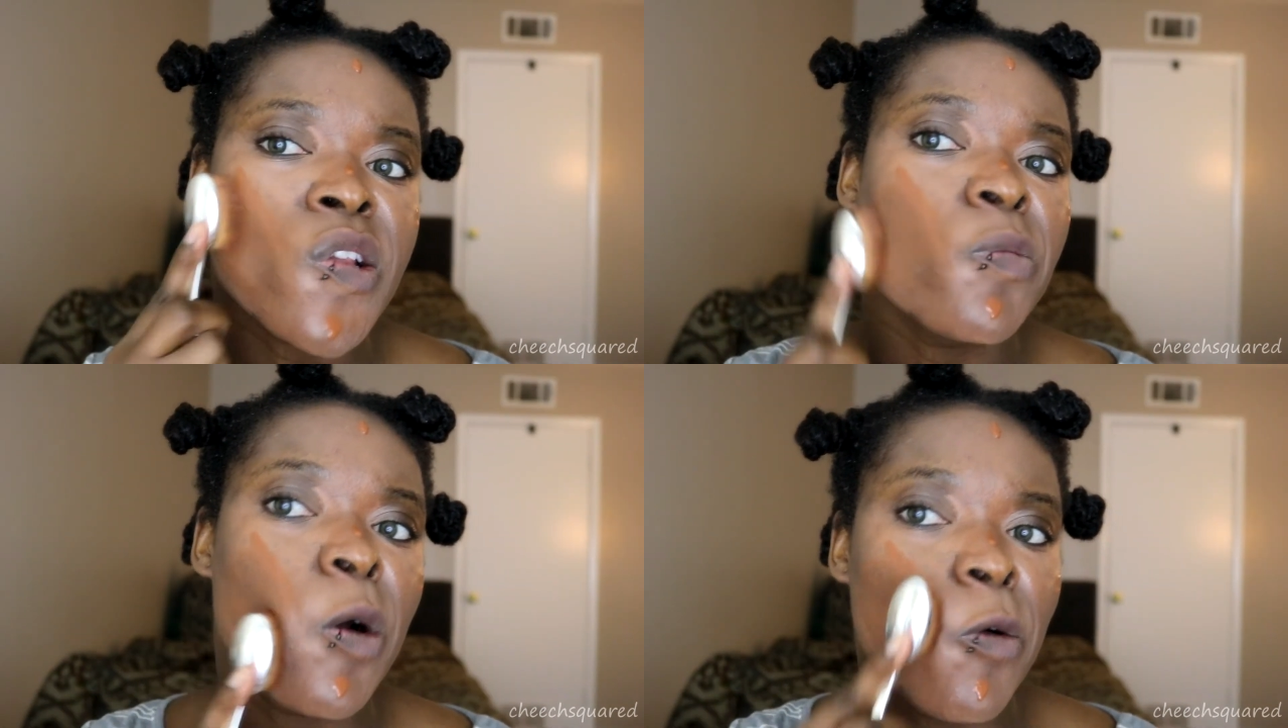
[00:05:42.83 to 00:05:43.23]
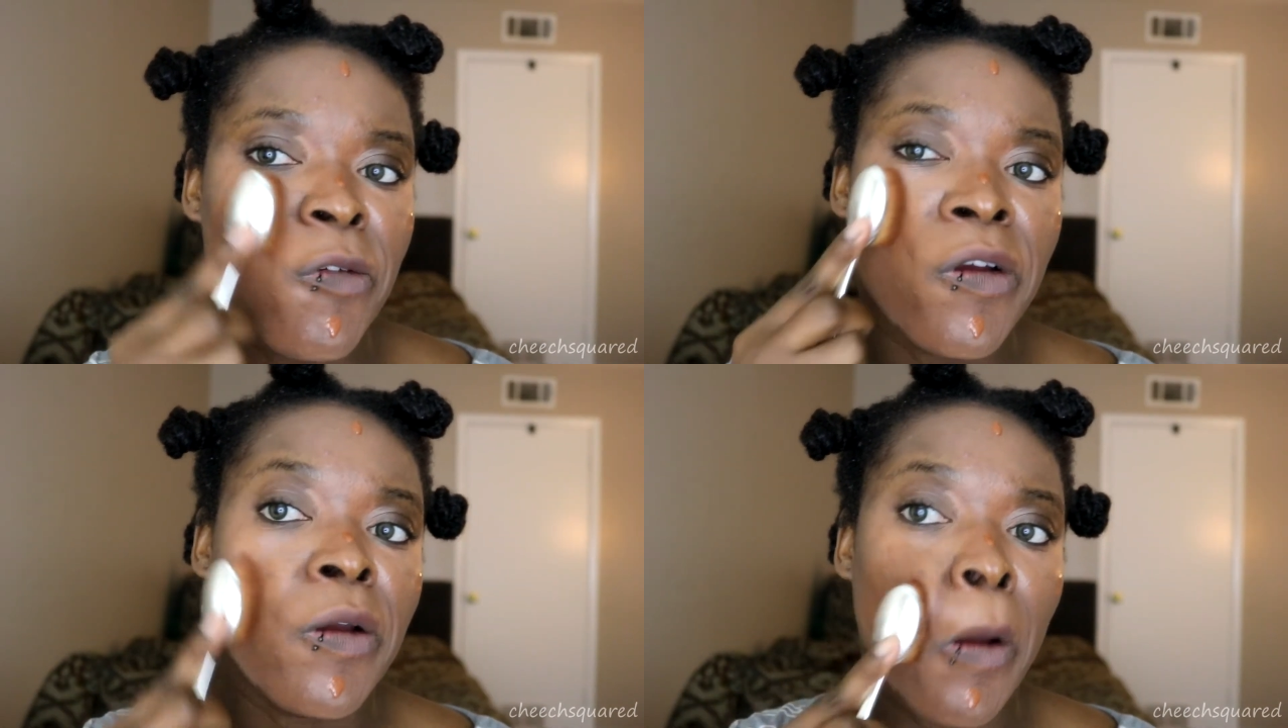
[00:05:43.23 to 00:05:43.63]
I'm
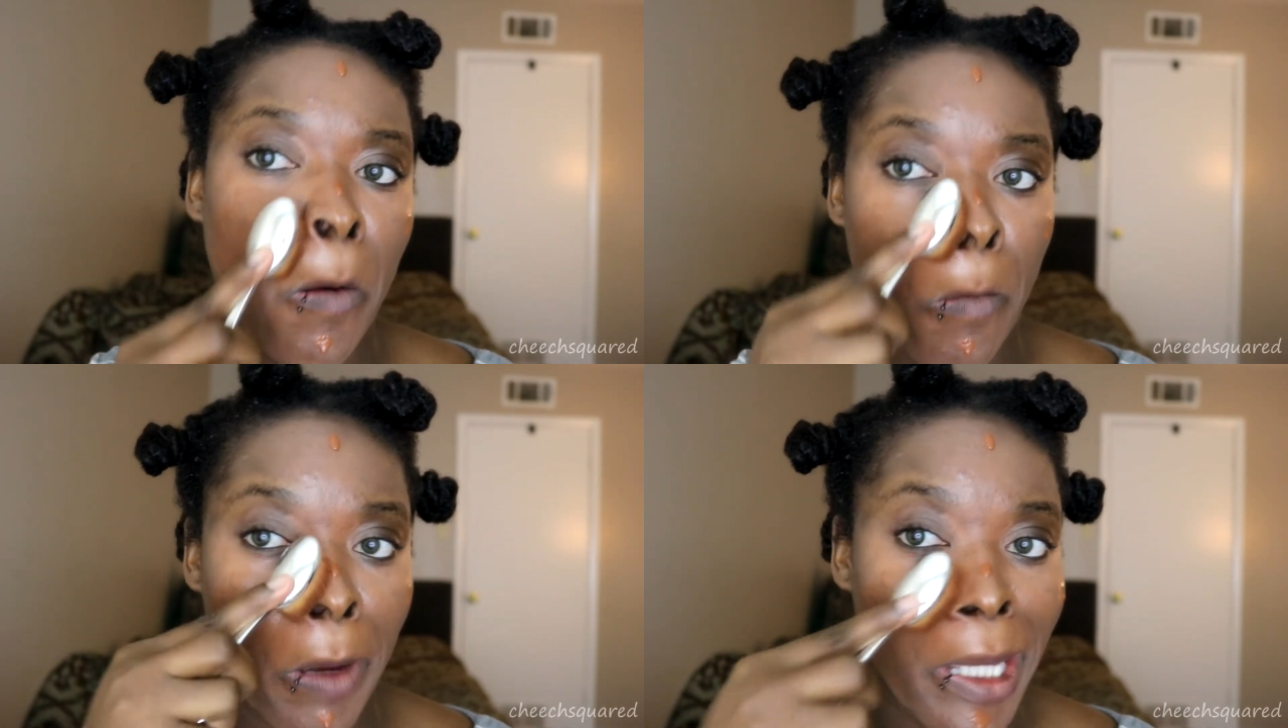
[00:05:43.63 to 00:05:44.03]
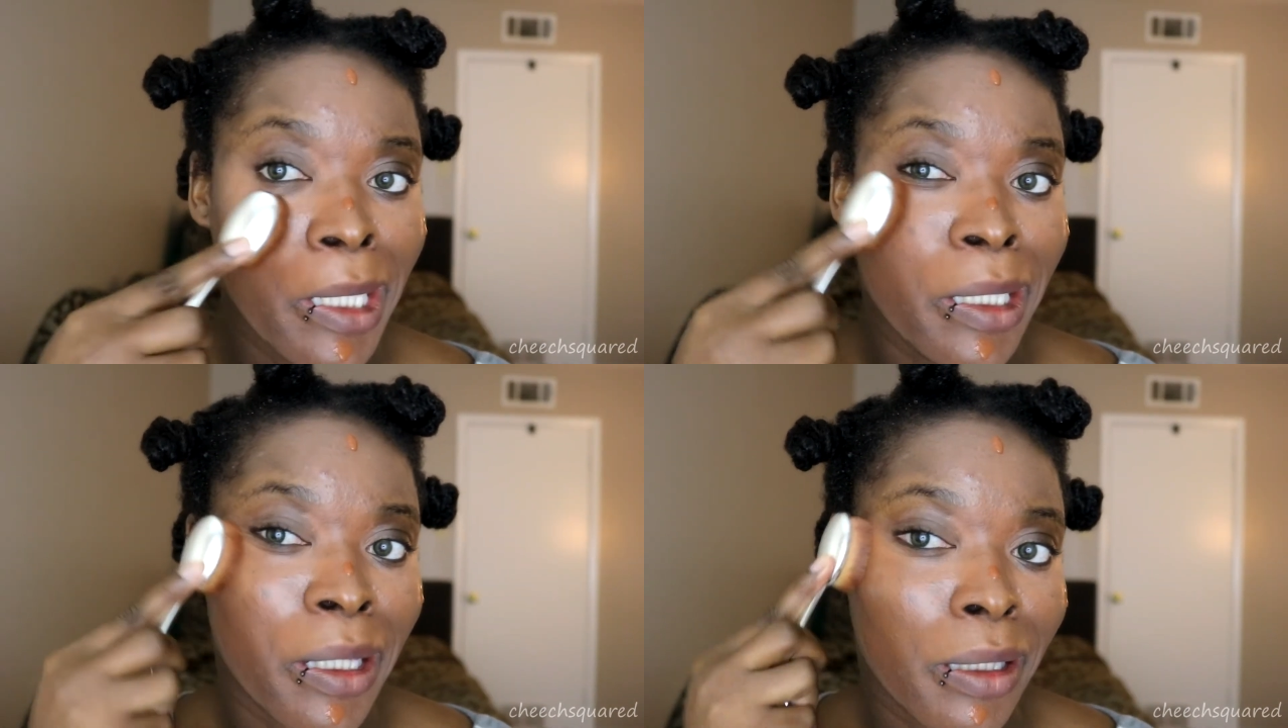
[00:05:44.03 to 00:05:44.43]
over
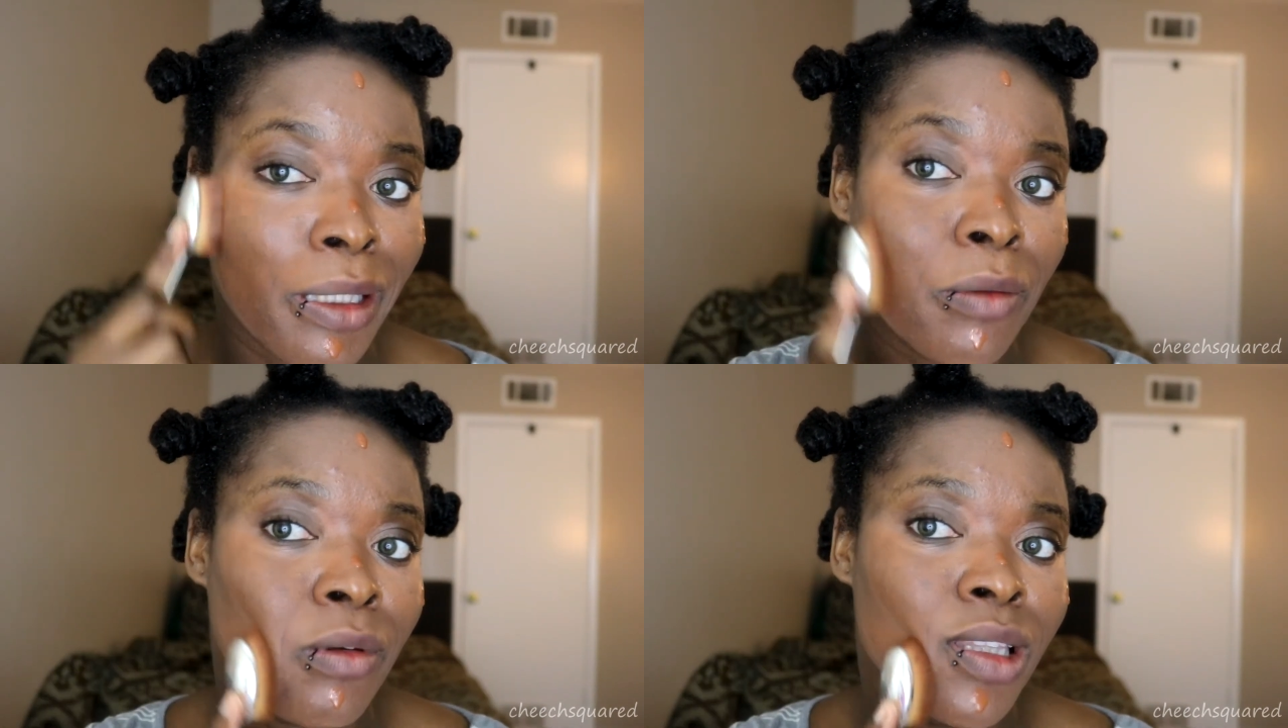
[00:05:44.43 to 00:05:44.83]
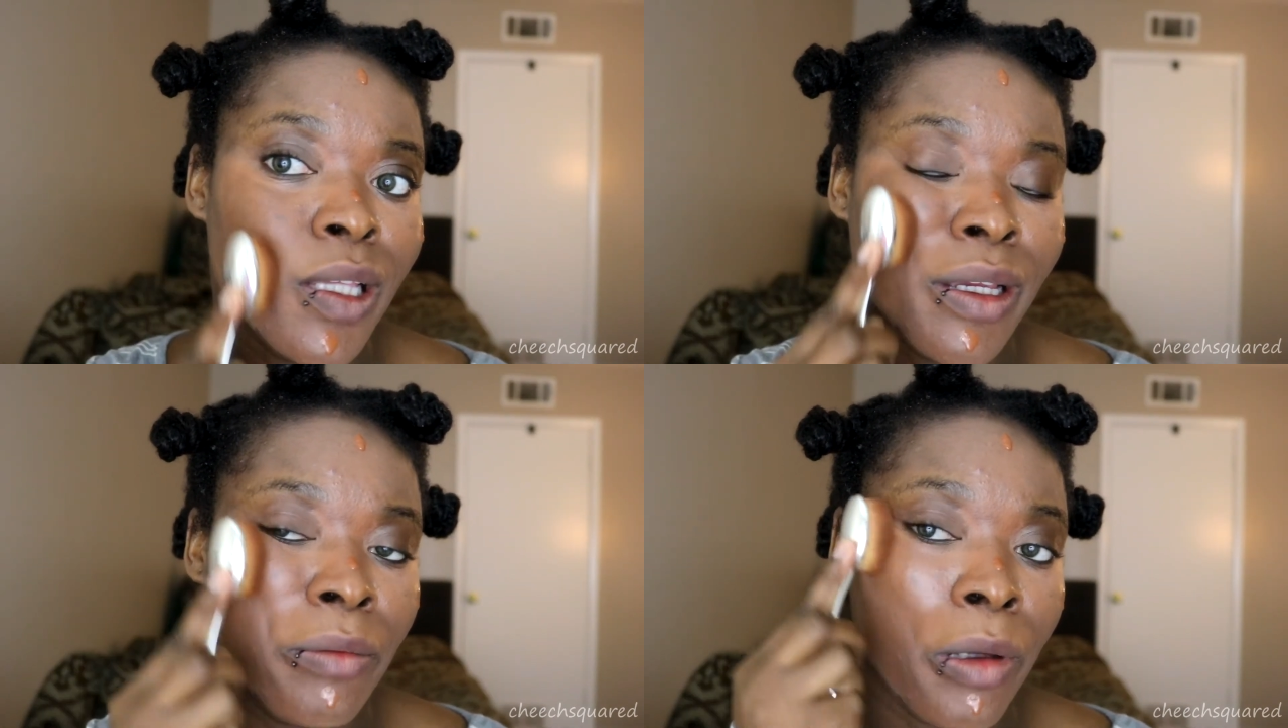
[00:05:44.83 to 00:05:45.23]
waiting. Like, what the
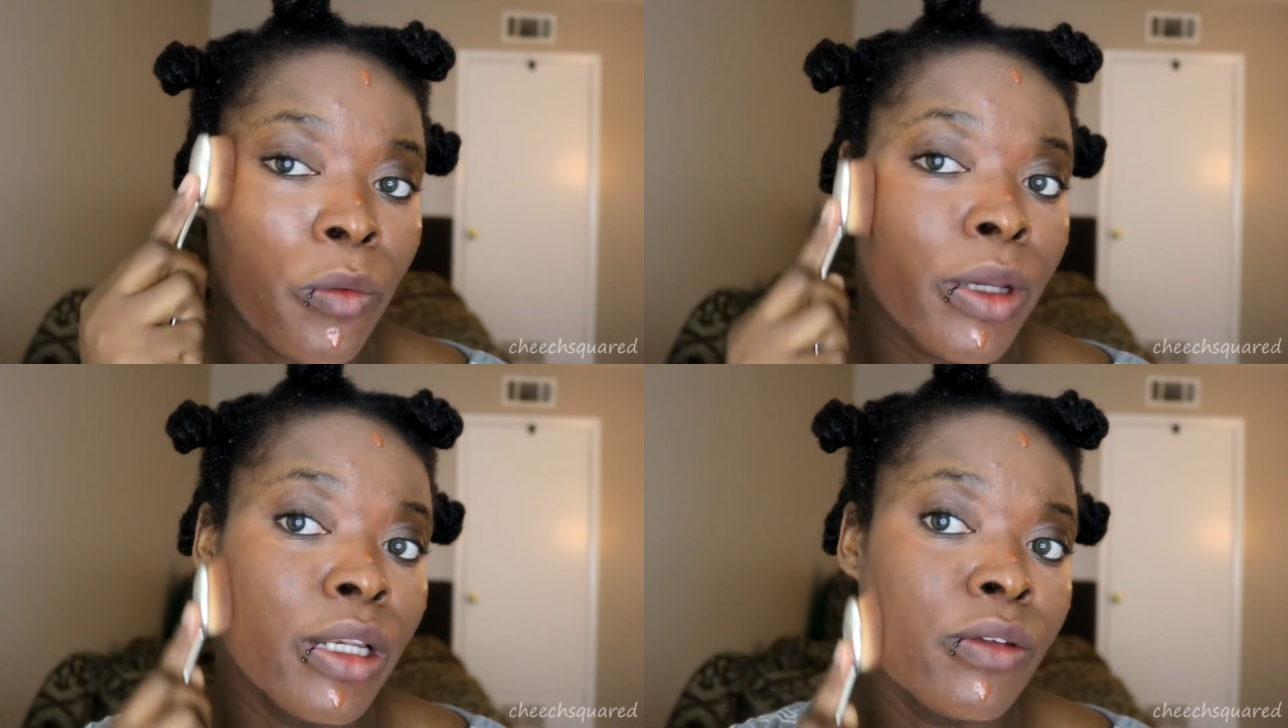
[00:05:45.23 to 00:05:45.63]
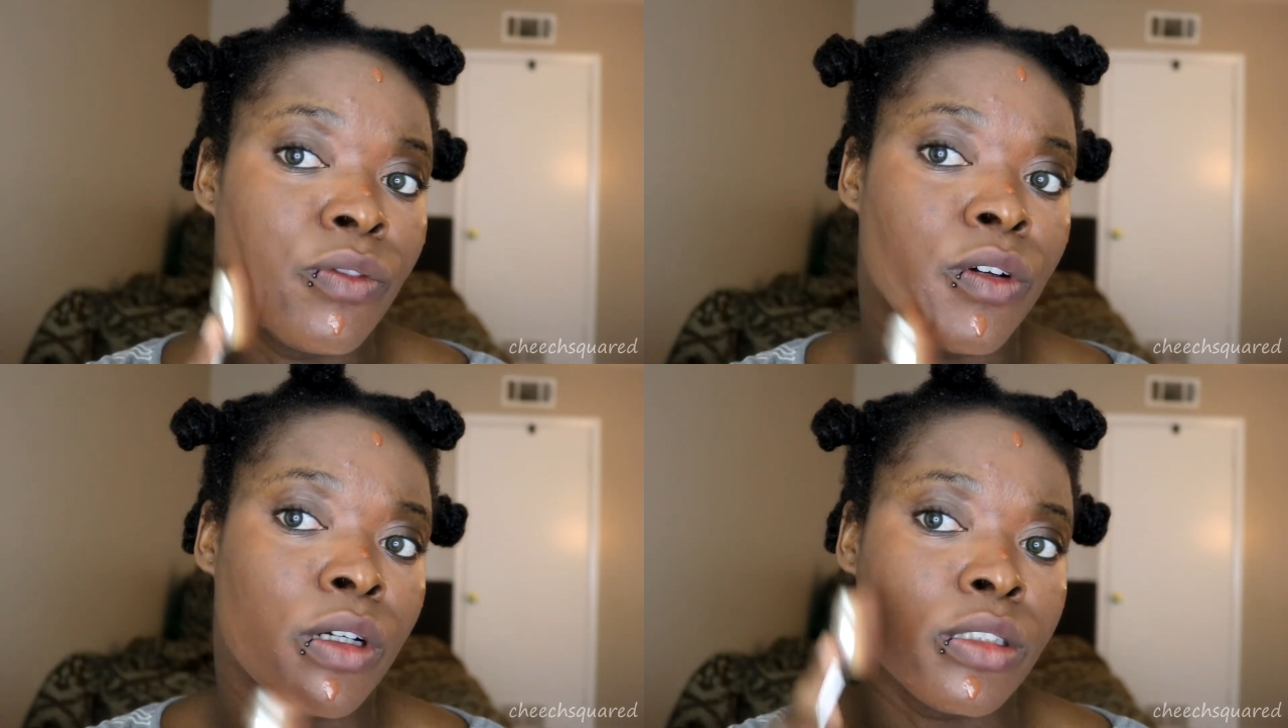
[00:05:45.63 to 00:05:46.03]
heck am I waiting for?